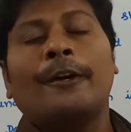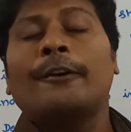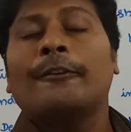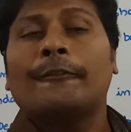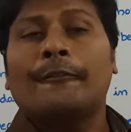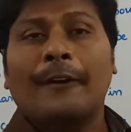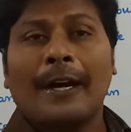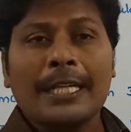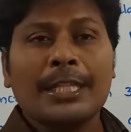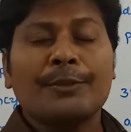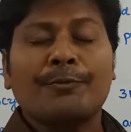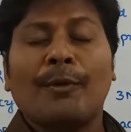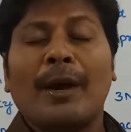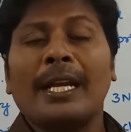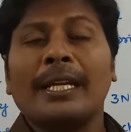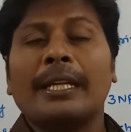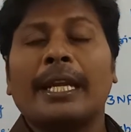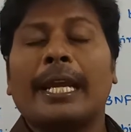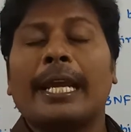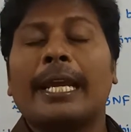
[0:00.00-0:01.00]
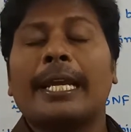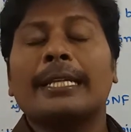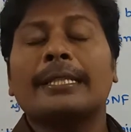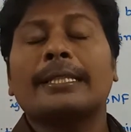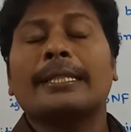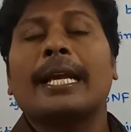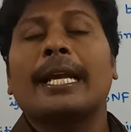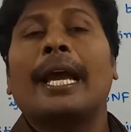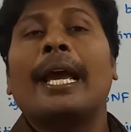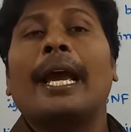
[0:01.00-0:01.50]
First one
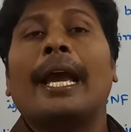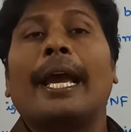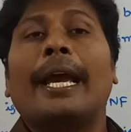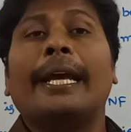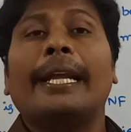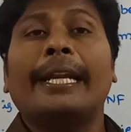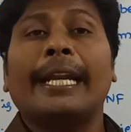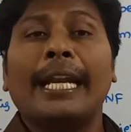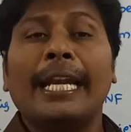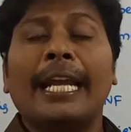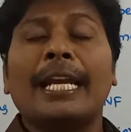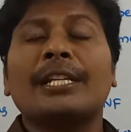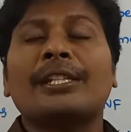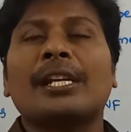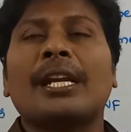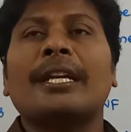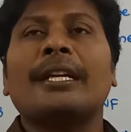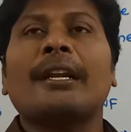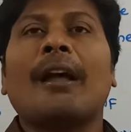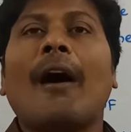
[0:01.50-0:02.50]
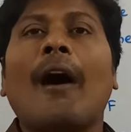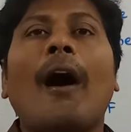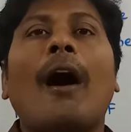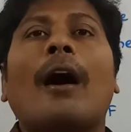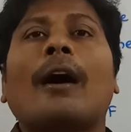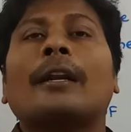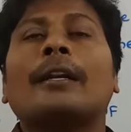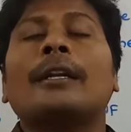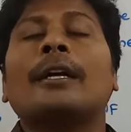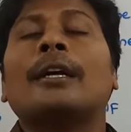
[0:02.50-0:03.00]
is a relation
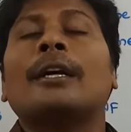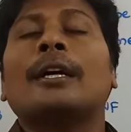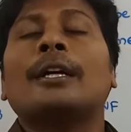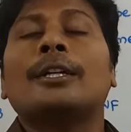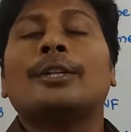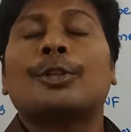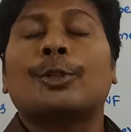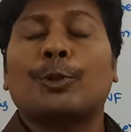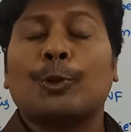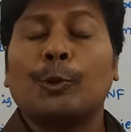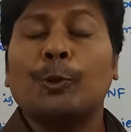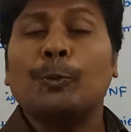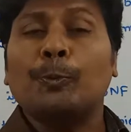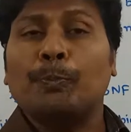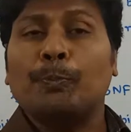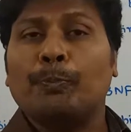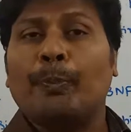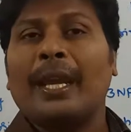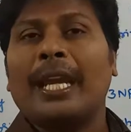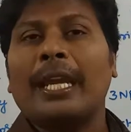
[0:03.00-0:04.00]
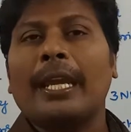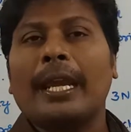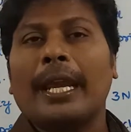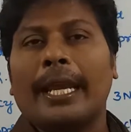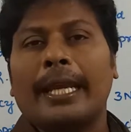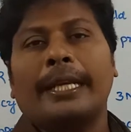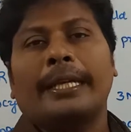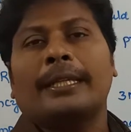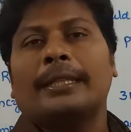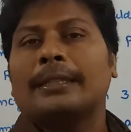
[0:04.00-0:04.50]
R should be
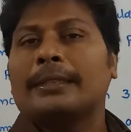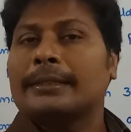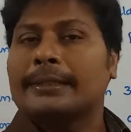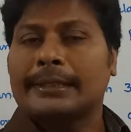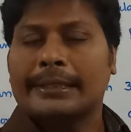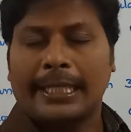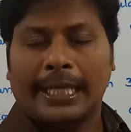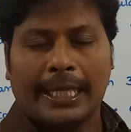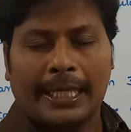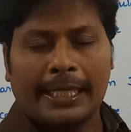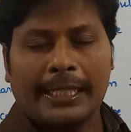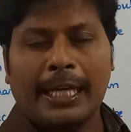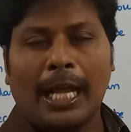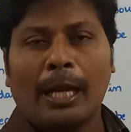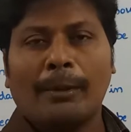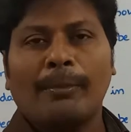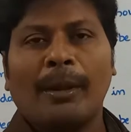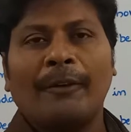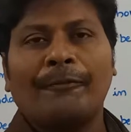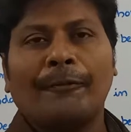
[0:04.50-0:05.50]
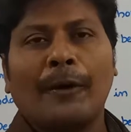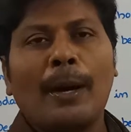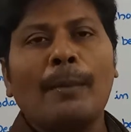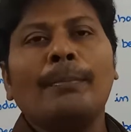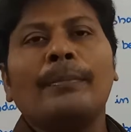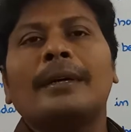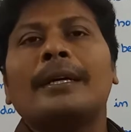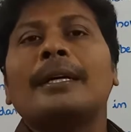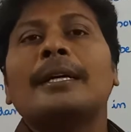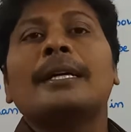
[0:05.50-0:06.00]
in third normal
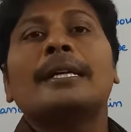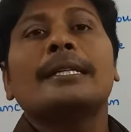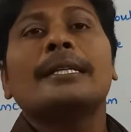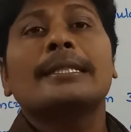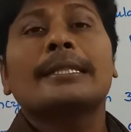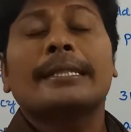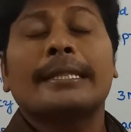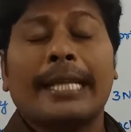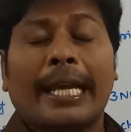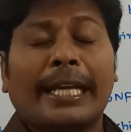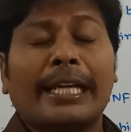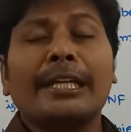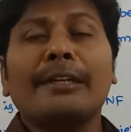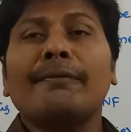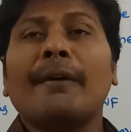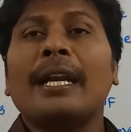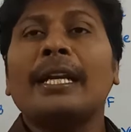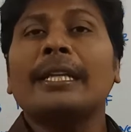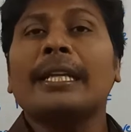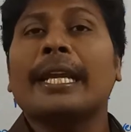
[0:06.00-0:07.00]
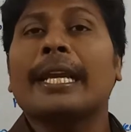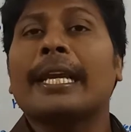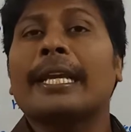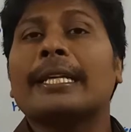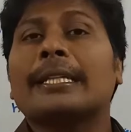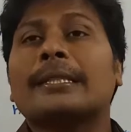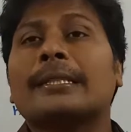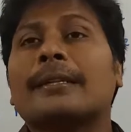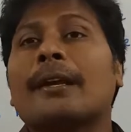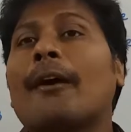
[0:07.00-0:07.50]
form. Second one
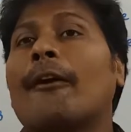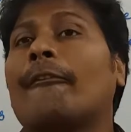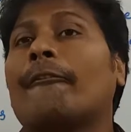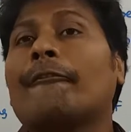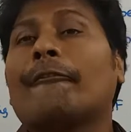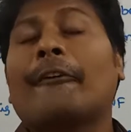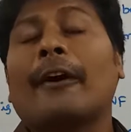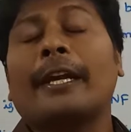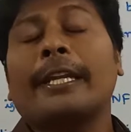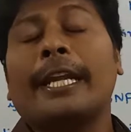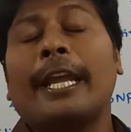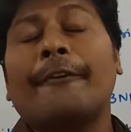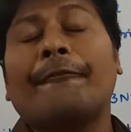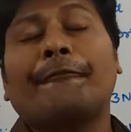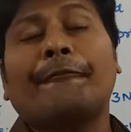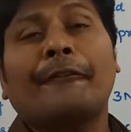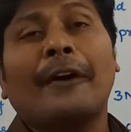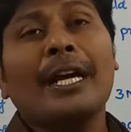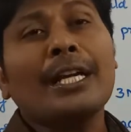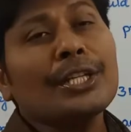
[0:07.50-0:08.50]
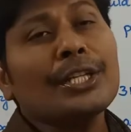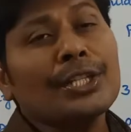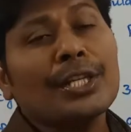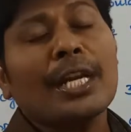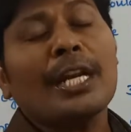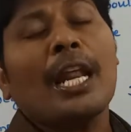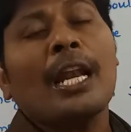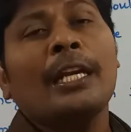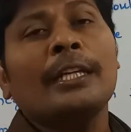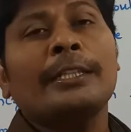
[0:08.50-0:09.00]
is for a
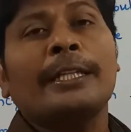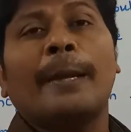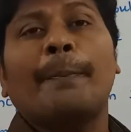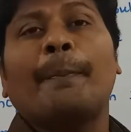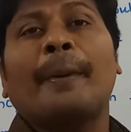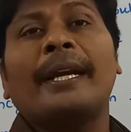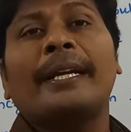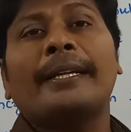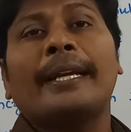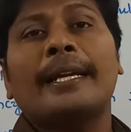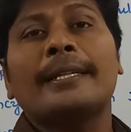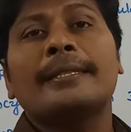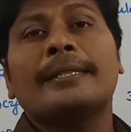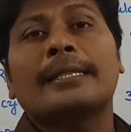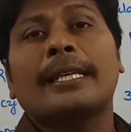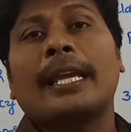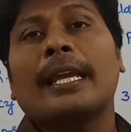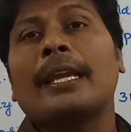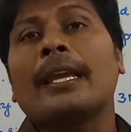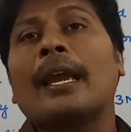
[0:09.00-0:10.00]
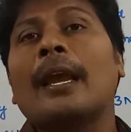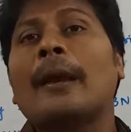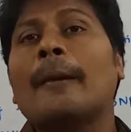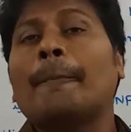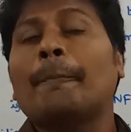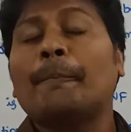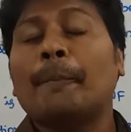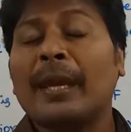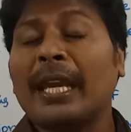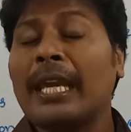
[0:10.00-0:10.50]
functional dependency
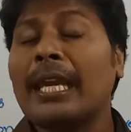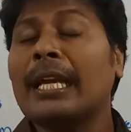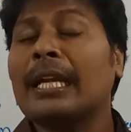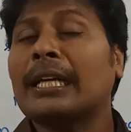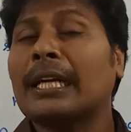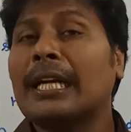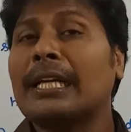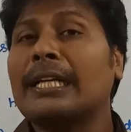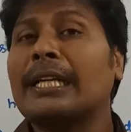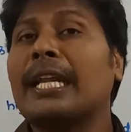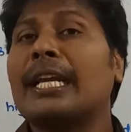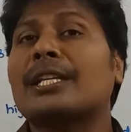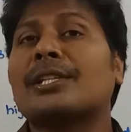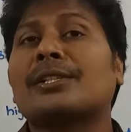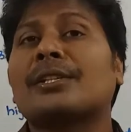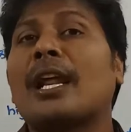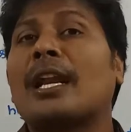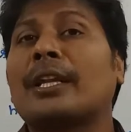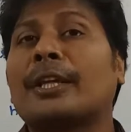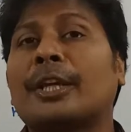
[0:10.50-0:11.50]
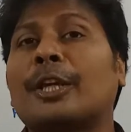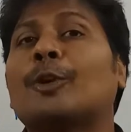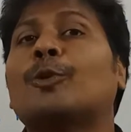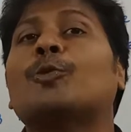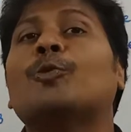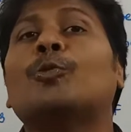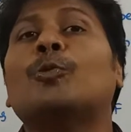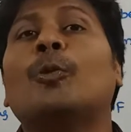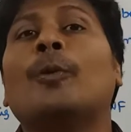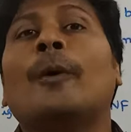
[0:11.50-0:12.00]
P conditional
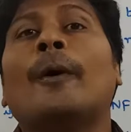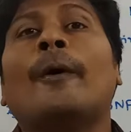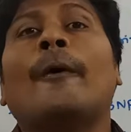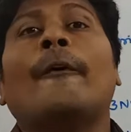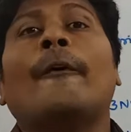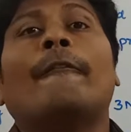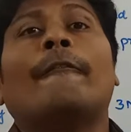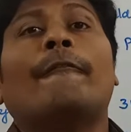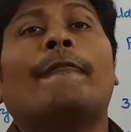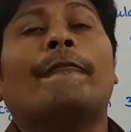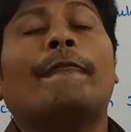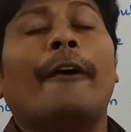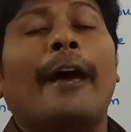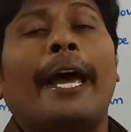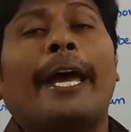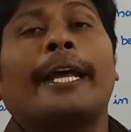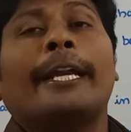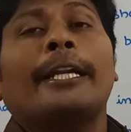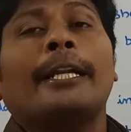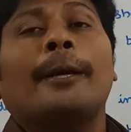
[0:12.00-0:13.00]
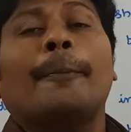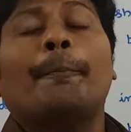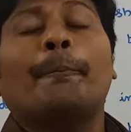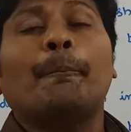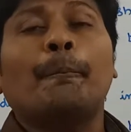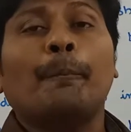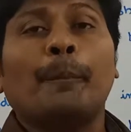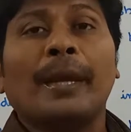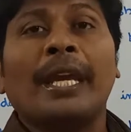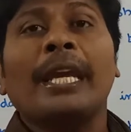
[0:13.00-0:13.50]
Q, where
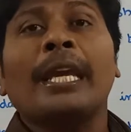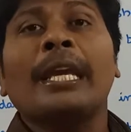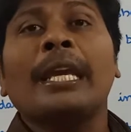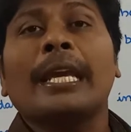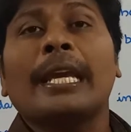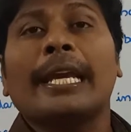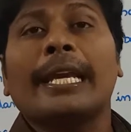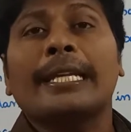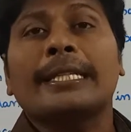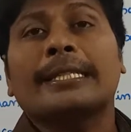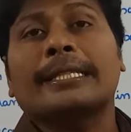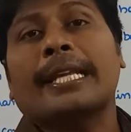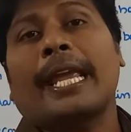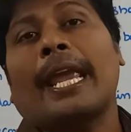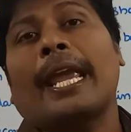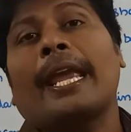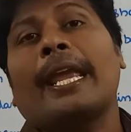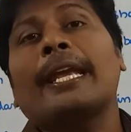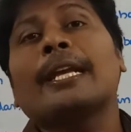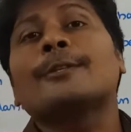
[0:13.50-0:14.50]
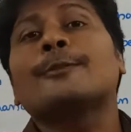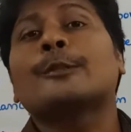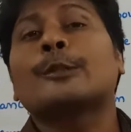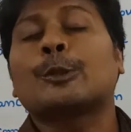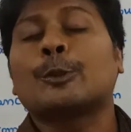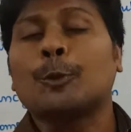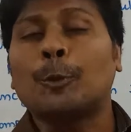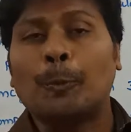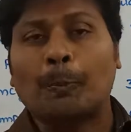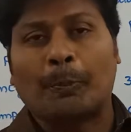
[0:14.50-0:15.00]
P is a
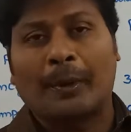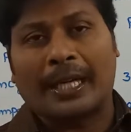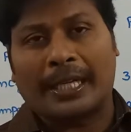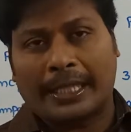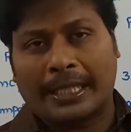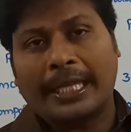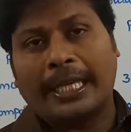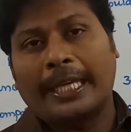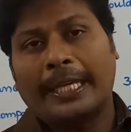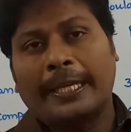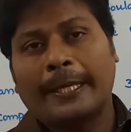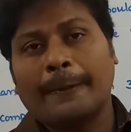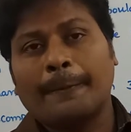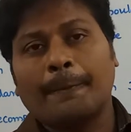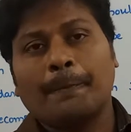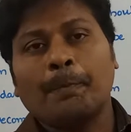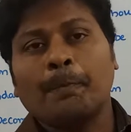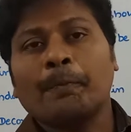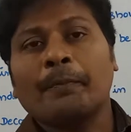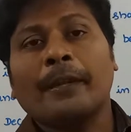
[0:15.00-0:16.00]
super key.